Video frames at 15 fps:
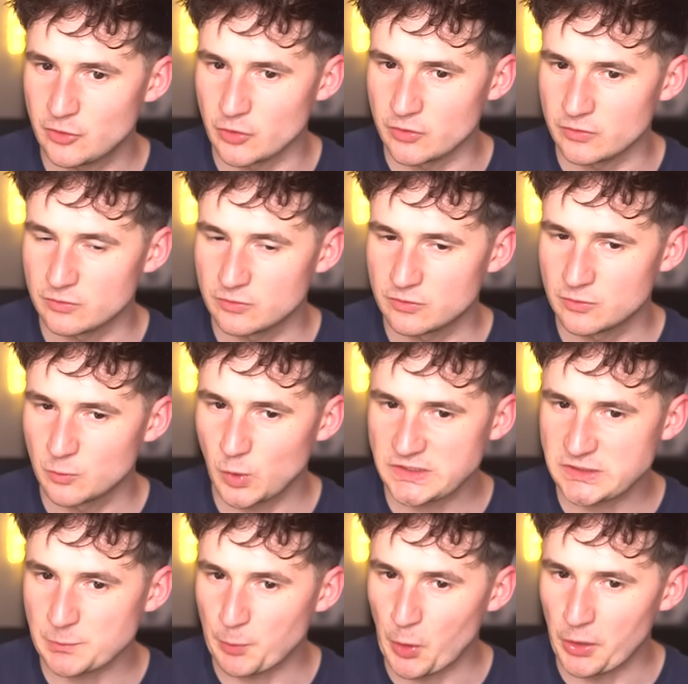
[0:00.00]
Dude,
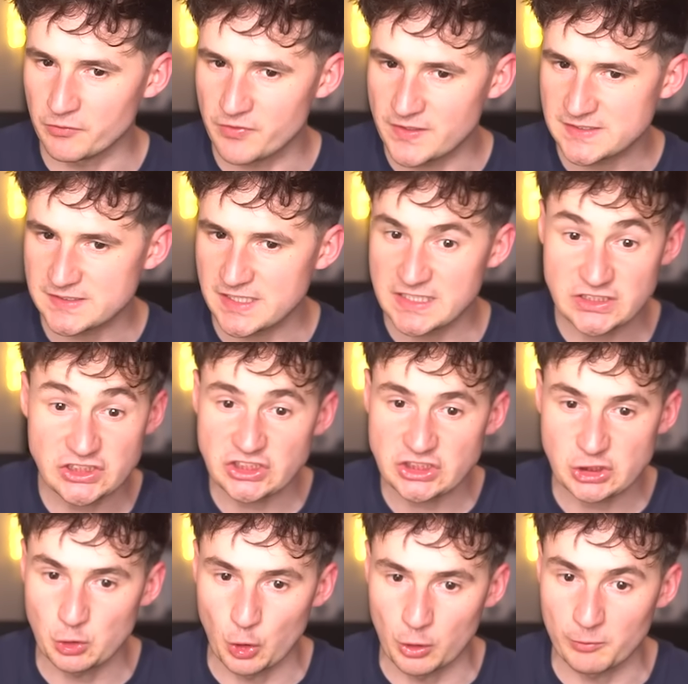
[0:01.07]
what's the point of this? It's
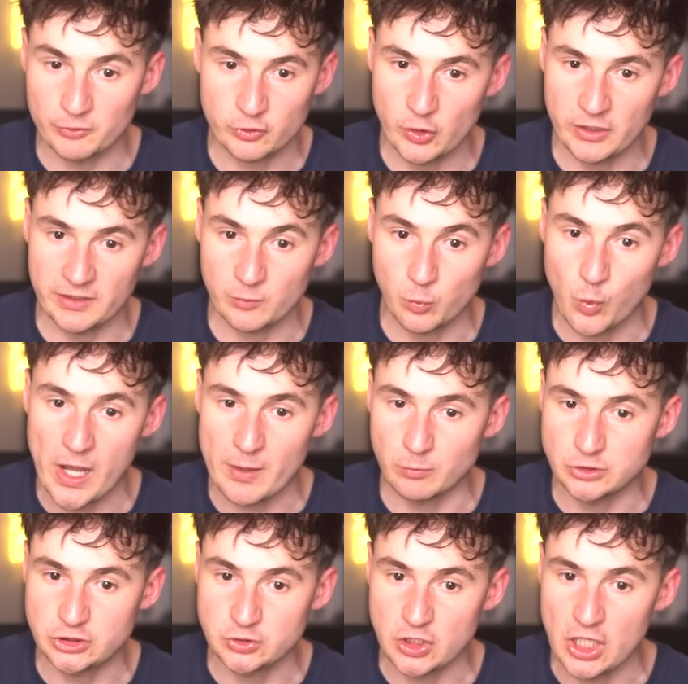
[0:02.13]
just a normal toilet. Why
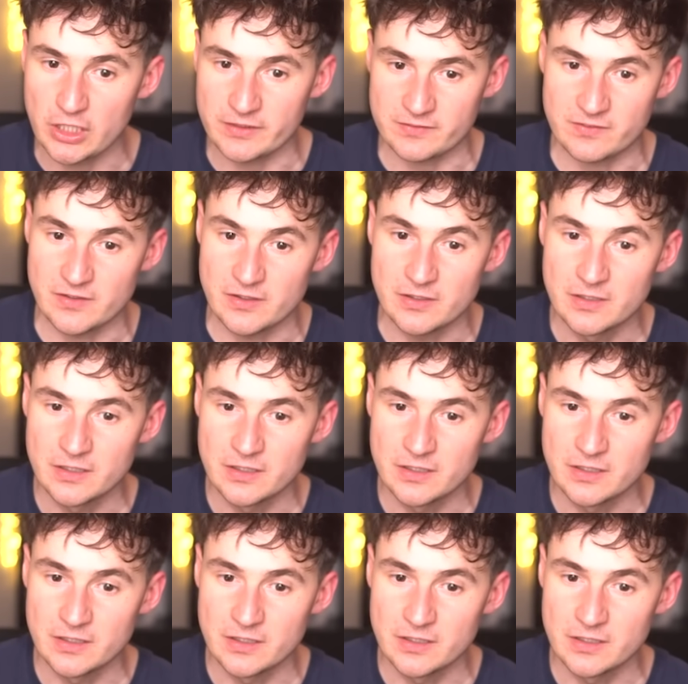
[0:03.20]
would you call it the,